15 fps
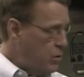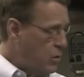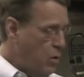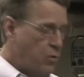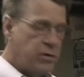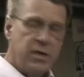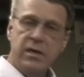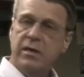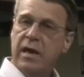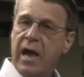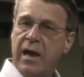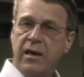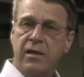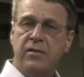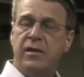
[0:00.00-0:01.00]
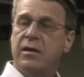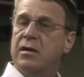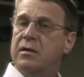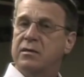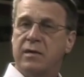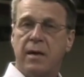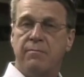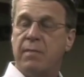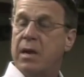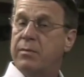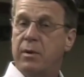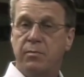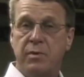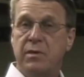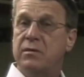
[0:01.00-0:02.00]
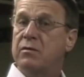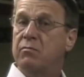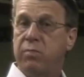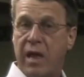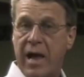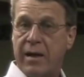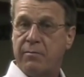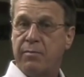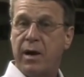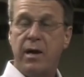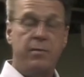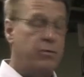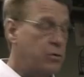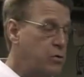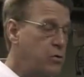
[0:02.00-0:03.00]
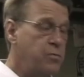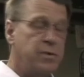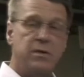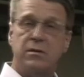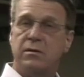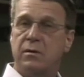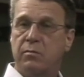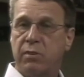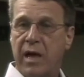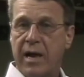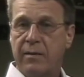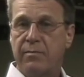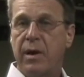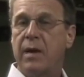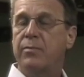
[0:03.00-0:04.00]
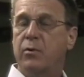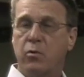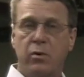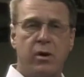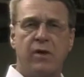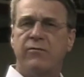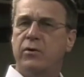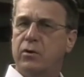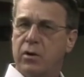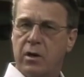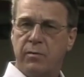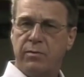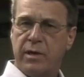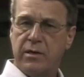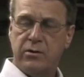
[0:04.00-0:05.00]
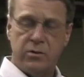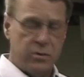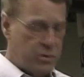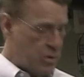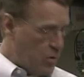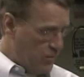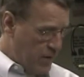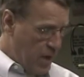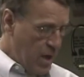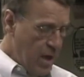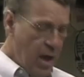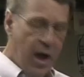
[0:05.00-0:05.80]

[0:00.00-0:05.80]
You don't need anything except maybe a piece of black pipe or two pieces of black pipe or wherever you're going to place your stove.